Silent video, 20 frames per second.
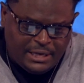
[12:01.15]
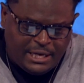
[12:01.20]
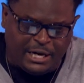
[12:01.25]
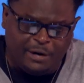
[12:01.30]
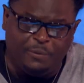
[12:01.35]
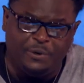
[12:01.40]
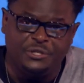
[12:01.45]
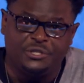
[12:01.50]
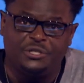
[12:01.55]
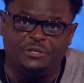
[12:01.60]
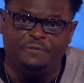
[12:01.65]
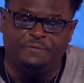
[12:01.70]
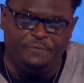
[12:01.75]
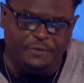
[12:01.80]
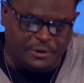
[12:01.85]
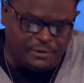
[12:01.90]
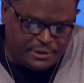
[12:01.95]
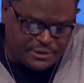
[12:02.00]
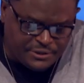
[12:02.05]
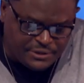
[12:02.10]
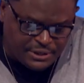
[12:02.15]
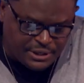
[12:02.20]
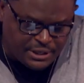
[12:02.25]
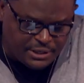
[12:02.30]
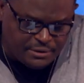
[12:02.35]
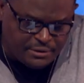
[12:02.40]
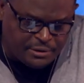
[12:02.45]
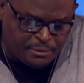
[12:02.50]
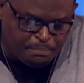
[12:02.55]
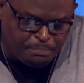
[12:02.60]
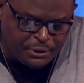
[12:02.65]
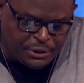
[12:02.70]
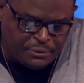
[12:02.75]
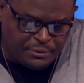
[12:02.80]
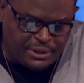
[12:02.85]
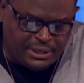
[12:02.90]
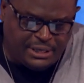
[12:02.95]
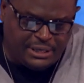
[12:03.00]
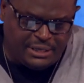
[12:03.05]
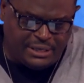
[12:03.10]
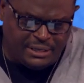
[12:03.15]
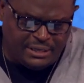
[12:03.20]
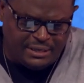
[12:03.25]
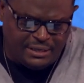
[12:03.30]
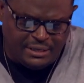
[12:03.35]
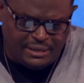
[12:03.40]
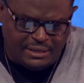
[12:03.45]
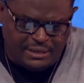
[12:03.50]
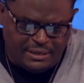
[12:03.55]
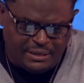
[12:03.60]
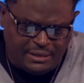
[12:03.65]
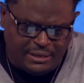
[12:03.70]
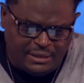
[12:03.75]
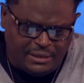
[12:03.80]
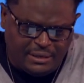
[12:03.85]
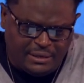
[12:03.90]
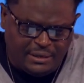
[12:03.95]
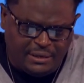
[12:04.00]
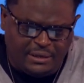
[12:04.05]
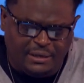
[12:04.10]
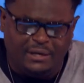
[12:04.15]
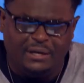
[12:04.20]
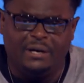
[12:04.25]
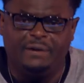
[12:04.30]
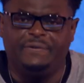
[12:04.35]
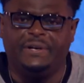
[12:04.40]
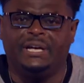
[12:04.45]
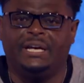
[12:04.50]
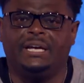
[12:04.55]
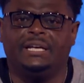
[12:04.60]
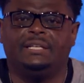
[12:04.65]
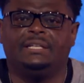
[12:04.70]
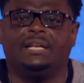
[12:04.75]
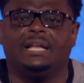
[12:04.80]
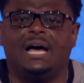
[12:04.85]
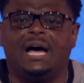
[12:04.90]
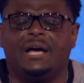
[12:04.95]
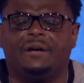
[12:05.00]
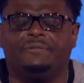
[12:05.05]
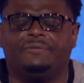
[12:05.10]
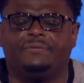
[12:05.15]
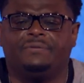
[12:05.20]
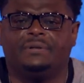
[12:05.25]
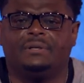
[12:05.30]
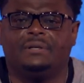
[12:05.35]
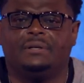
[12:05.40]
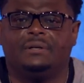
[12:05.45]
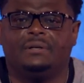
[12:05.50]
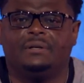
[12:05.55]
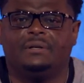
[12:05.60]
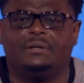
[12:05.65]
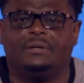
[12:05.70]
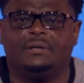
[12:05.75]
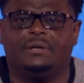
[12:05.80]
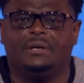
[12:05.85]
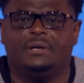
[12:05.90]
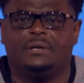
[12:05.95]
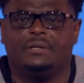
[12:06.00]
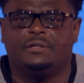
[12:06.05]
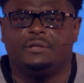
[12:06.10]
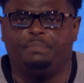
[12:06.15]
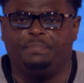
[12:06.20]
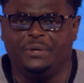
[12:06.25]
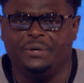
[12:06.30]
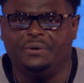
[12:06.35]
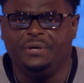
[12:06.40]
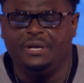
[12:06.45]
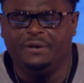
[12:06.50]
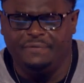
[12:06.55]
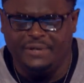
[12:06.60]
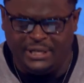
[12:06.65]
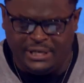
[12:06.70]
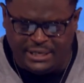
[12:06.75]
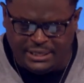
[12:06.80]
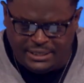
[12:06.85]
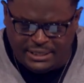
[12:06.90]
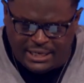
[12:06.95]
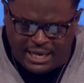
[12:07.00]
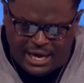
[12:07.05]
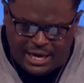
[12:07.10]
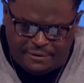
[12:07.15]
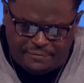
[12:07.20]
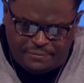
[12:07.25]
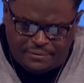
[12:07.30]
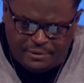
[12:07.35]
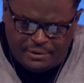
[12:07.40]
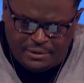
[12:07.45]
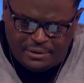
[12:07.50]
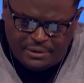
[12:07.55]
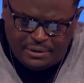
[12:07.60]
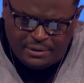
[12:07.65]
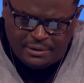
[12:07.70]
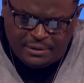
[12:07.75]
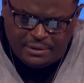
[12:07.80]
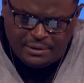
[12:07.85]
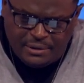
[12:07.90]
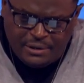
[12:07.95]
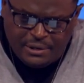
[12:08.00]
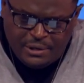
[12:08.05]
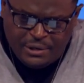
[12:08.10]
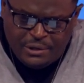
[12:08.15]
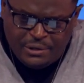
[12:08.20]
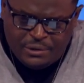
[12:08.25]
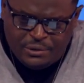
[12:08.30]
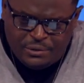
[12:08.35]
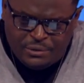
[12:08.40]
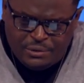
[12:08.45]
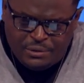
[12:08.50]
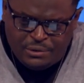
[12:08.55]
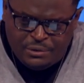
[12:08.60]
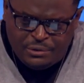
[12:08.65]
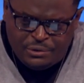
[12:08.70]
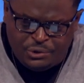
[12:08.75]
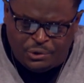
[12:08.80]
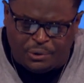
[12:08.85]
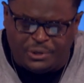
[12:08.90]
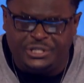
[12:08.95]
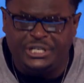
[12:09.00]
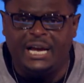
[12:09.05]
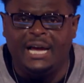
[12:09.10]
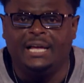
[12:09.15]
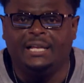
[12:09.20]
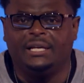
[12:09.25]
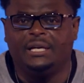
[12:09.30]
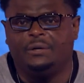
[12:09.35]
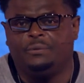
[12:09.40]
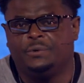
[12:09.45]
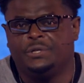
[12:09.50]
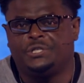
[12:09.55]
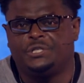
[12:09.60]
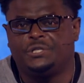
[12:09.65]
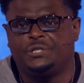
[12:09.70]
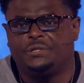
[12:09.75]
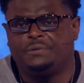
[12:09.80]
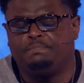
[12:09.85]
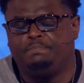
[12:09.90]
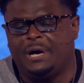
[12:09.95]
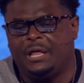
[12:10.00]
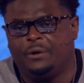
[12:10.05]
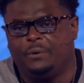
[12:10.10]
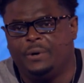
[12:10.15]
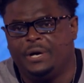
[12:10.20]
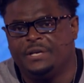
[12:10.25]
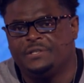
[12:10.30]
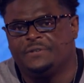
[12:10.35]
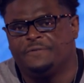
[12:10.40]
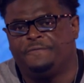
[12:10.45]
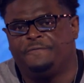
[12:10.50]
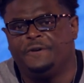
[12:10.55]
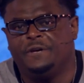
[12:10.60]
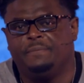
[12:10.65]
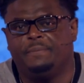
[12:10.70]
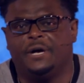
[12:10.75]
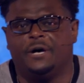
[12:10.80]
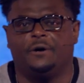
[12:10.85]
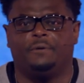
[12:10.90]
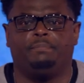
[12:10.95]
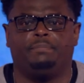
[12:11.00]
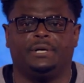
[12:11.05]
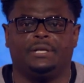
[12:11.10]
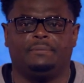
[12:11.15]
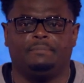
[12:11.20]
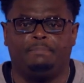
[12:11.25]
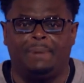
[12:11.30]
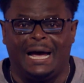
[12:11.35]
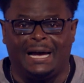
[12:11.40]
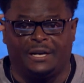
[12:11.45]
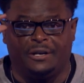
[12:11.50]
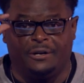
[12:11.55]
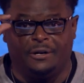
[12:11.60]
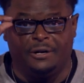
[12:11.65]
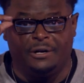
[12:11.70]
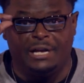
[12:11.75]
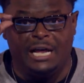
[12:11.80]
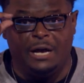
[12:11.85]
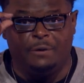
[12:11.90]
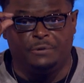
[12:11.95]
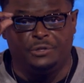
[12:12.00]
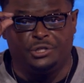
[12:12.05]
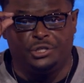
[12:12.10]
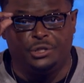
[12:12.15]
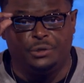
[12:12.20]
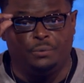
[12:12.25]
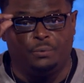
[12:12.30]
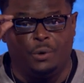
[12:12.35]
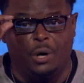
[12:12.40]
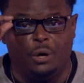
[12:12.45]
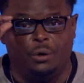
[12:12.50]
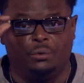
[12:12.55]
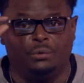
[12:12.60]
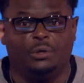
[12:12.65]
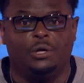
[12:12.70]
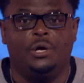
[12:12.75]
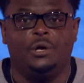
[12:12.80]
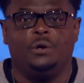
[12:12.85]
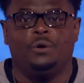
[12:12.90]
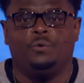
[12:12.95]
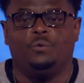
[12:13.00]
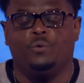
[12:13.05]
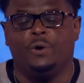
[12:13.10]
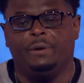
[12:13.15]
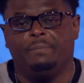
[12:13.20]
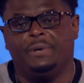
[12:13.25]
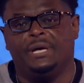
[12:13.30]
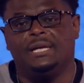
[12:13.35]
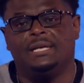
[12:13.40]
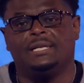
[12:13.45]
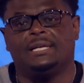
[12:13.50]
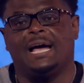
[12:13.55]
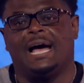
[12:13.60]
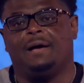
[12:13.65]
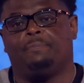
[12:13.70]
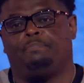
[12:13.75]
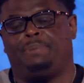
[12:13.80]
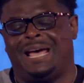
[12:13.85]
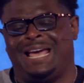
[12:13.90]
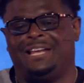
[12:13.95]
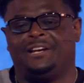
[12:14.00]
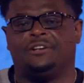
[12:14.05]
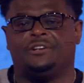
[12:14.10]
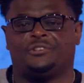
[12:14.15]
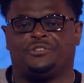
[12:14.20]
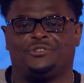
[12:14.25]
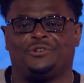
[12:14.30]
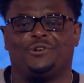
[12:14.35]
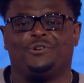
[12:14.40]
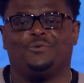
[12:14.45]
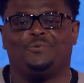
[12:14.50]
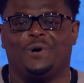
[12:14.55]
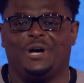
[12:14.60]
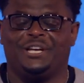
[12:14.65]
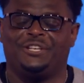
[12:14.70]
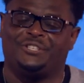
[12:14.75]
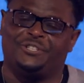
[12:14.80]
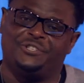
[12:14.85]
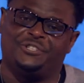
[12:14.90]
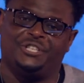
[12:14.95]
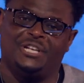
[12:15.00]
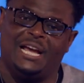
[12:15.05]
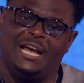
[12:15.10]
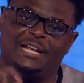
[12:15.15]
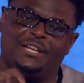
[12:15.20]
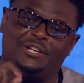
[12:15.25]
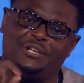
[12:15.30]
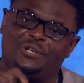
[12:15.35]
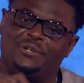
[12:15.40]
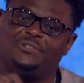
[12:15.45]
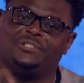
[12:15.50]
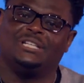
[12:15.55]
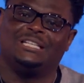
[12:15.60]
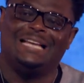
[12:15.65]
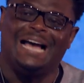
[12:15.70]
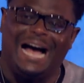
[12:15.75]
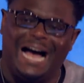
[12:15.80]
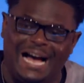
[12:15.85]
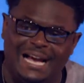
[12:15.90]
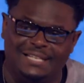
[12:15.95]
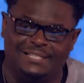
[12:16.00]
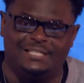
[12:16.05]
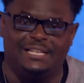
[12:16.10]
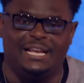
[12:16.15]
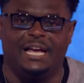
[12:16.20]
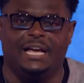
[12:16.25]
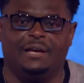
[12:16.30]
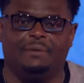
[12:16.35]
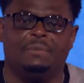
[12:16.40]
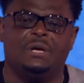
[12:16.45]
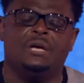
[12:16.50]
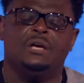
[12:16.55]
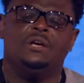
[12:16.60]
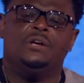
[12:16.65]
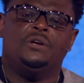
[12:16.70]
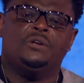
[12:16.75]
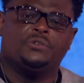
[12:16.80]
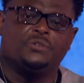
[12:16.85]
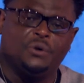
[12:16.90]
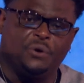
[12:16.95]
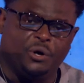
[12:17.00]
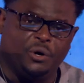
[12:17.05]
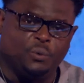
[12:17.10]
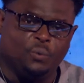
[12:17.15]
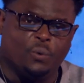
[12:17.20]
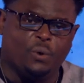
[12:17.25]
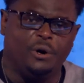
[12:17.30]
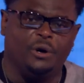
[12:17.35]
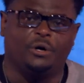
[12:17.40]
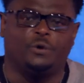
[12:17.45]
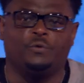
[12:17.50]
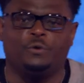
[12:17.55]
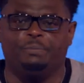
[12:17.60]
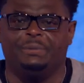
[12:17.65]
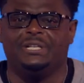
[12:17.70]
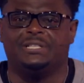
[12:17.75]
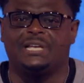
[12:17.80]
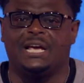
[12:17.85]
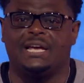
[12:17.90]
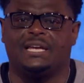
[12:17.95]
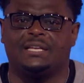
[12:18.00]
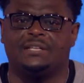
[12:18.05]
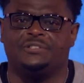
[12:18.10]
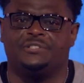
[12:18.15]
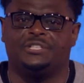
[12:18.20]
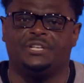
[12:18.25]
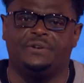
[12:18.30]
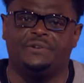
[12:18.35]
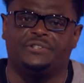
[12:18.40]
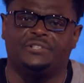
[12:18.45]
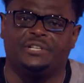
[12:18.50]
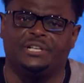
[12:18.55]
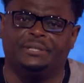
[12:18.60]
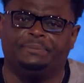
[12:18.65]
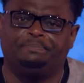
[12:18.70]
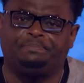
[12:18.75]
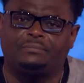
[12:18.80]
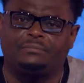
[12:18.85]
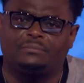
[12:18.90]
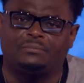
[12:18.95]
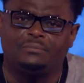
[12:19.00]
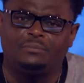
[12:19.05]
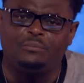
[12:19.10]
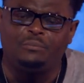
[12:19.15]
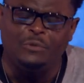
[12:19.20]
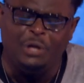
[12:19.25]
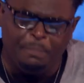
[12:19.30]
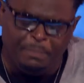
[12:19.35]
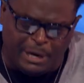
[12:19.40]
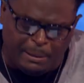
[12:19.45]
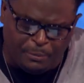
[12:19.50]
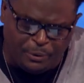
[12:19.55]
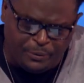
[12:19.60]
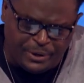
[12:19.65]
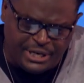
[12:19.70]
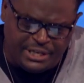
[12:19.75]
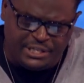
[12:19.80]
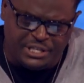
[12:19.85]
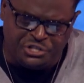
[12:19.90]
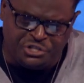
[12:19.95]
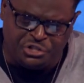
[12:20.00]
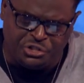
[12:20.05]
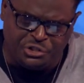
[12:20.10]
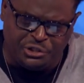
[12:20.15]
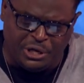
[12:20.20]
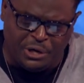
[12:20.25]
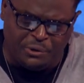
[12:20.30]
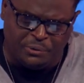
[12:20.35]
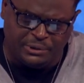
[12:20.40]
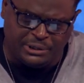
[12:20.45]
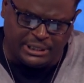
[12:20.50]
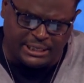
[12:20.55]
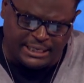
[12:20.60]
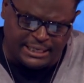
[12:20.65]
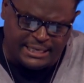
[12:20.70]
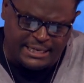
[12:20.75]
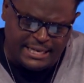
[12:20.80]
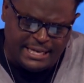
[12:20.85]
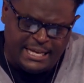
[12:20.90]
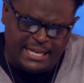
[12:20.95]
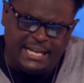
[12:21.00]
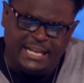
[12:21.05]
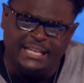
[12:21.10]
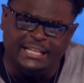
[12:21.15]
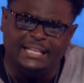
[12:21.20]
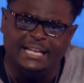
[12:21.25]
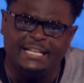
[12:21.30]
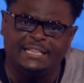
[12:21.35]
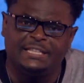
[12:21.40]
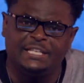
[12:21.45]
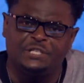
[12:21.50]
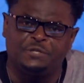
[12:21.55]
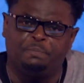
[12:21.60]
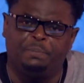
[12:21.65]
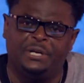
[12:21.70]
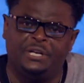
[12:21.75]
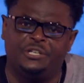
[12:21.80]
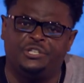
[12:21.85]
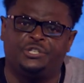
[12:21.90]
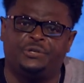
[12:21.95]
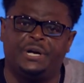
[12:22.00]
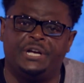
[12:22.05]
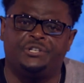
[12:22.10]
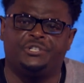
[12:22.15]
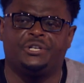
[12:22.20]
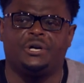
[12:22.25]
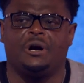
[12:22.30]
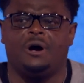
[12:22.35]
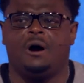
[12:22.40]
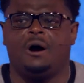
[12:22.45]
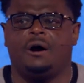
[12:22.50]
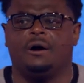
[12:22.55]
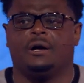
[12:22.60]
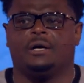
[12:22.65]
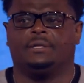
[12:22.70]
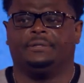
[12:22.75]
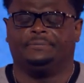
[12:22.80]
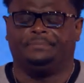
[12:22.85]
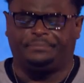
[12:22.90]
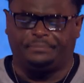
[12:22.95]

and I want you to fill this in. The beauty of a hidden life. The beauty of a hidden life. George Eliot, which, by the way, is a female, but back in her day when she wrote, women got painted a certain way, so she had to use a guy's name so her work would be taken seriously. But I'm gonna read this slowly and let this penetrate your heart.